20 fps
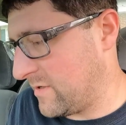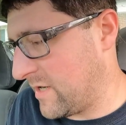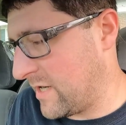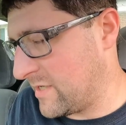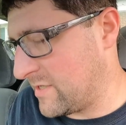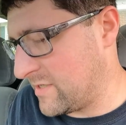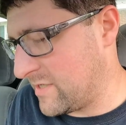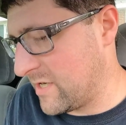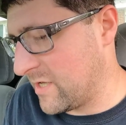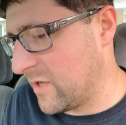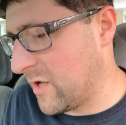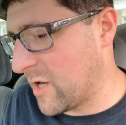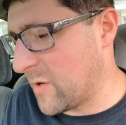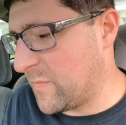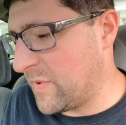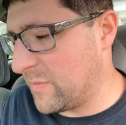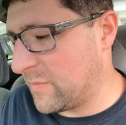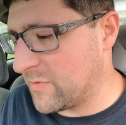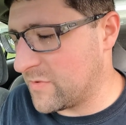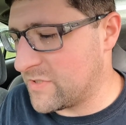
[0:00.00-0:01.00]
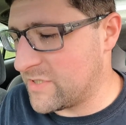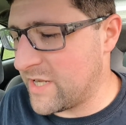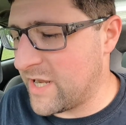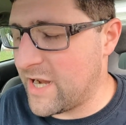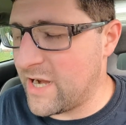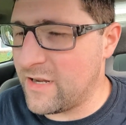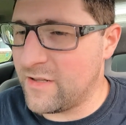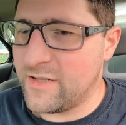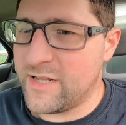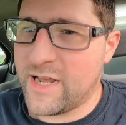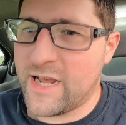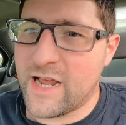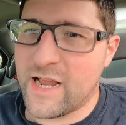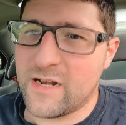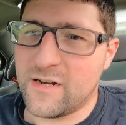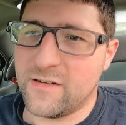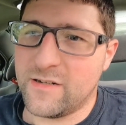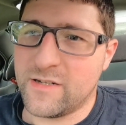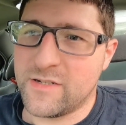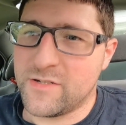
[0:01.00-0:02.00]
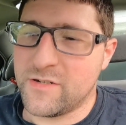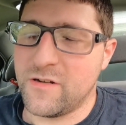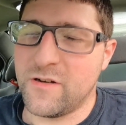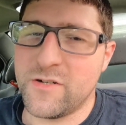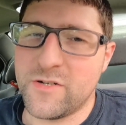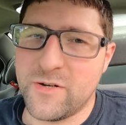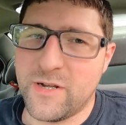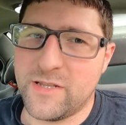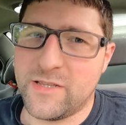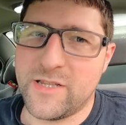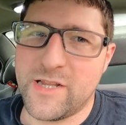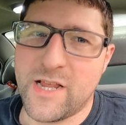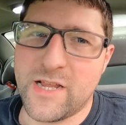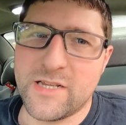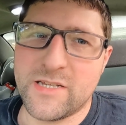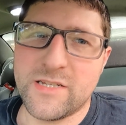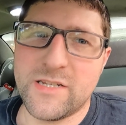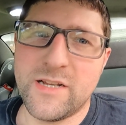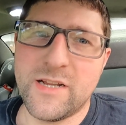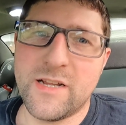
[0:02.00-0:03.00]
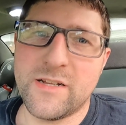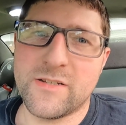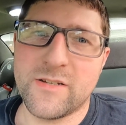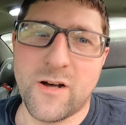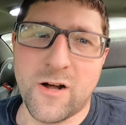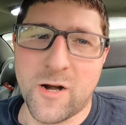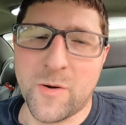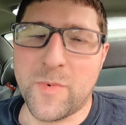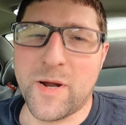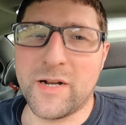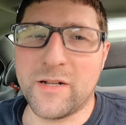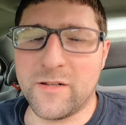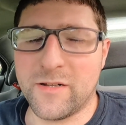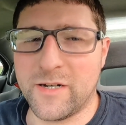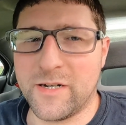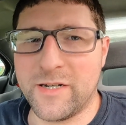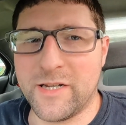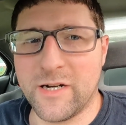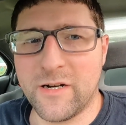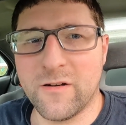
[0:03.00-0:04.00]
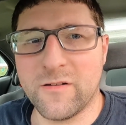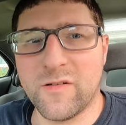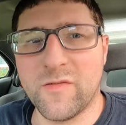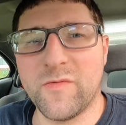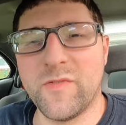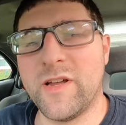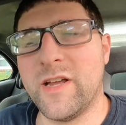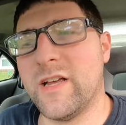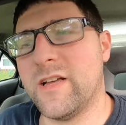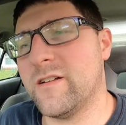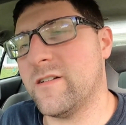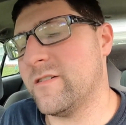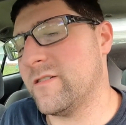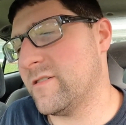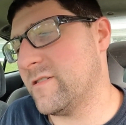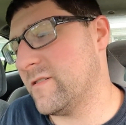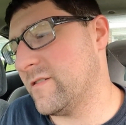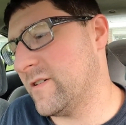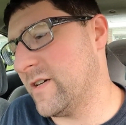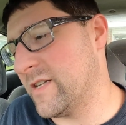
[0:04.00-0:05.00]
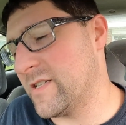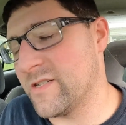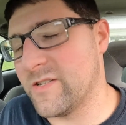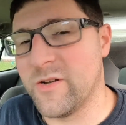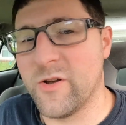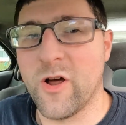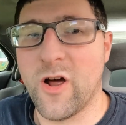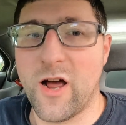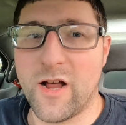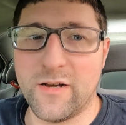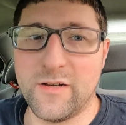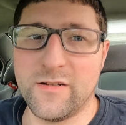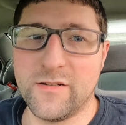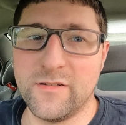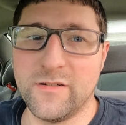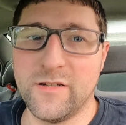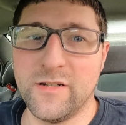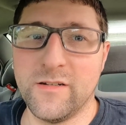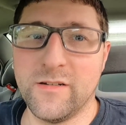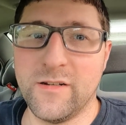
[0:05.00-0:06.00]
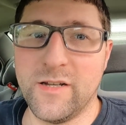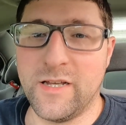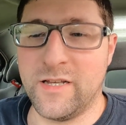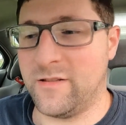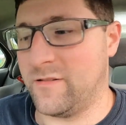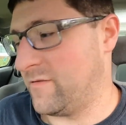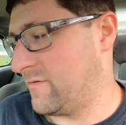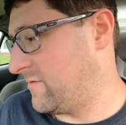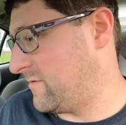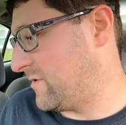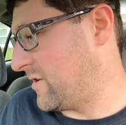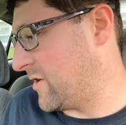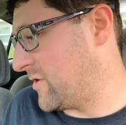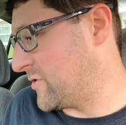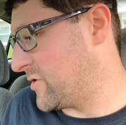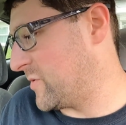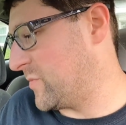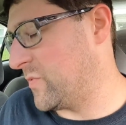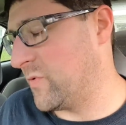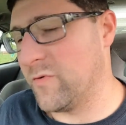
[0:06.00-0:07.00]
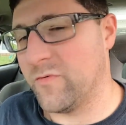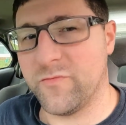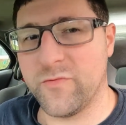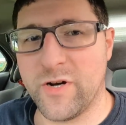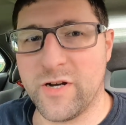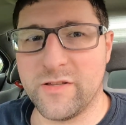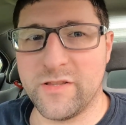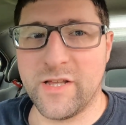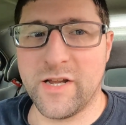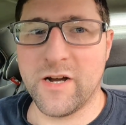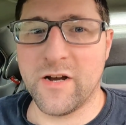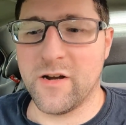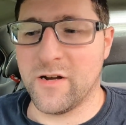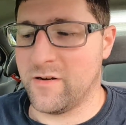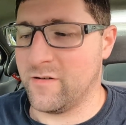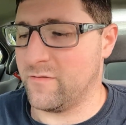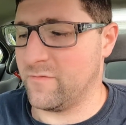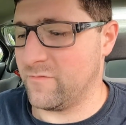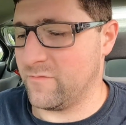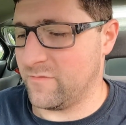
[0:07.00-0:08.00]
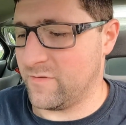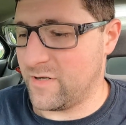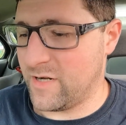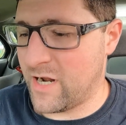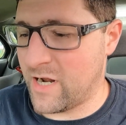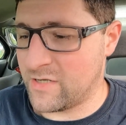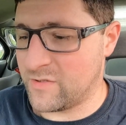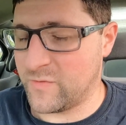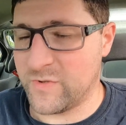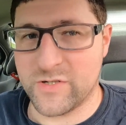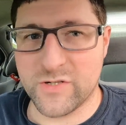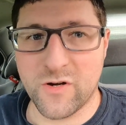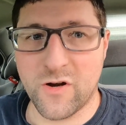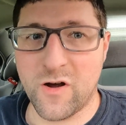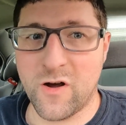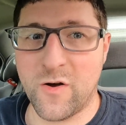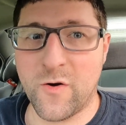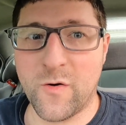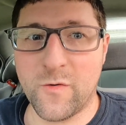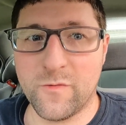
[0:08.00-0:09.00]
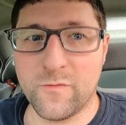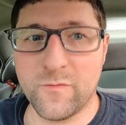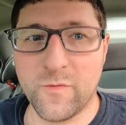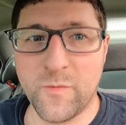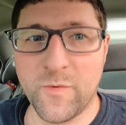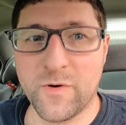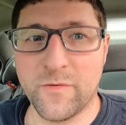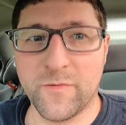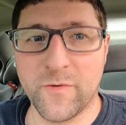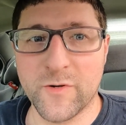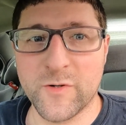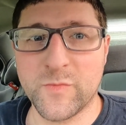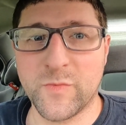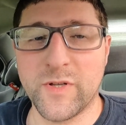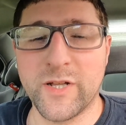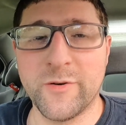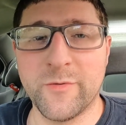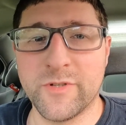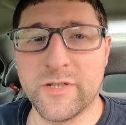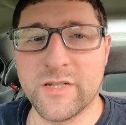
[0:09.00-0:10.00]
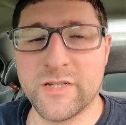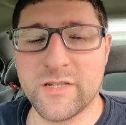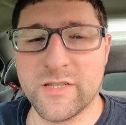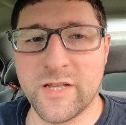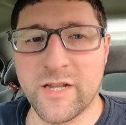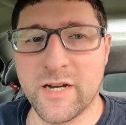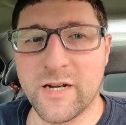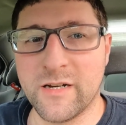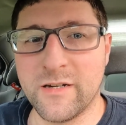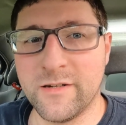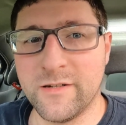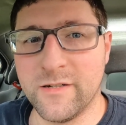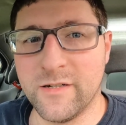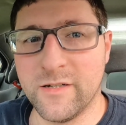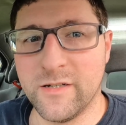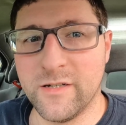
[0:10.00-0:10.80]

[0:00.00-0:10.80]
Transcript: I see a lot of people saying that as soon as you hit the AC it's automatically going to kick on the fan. It's not, and there's your proof right there. And as we saw when we were first playing with this thing,